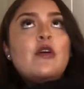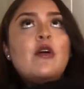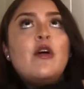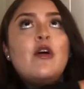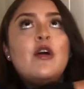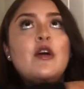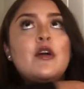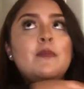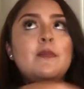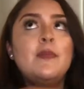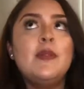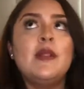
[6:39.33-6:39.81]

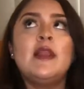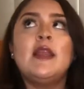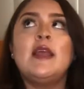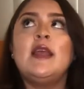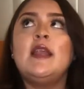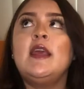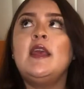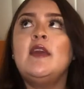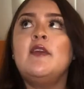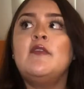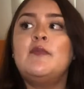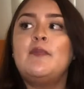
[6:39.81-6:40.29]
are
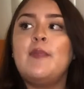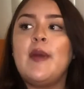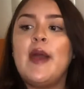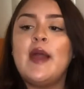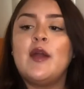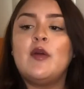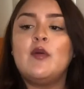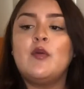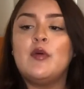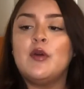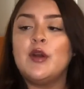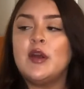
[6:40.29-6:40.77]
plenty of bag
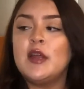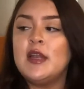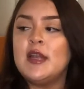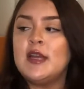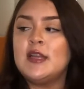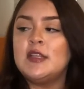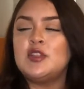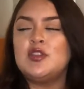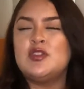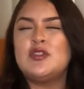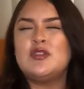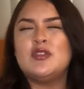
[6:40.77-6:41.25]

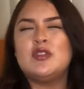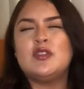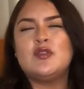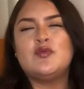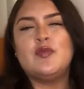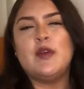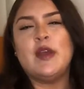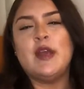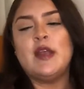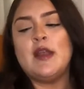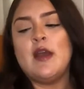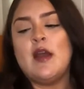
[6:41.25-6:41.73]
organizers
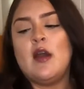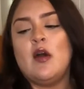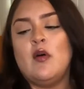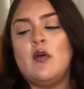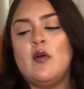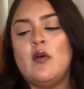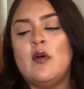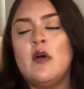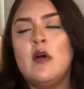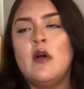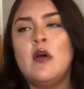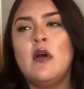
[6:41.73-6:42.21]
right now